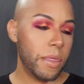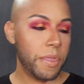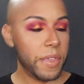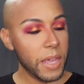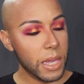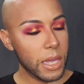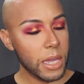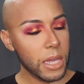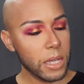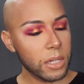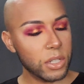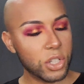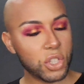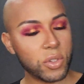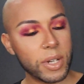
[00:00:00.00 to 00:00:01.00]
The
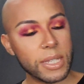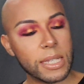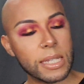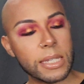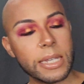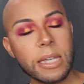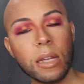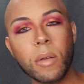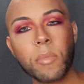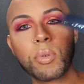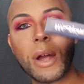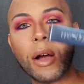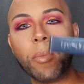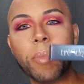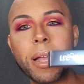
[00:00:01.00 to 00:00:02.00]
Trestique
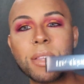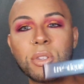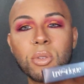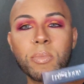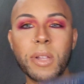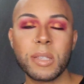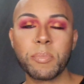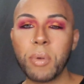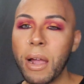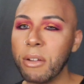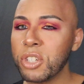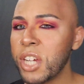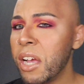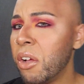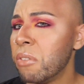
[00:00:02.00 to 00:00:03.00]
Brow Pencil plus Brow
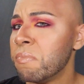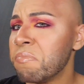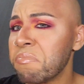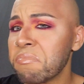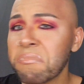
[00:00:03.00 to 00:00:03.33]
Gel,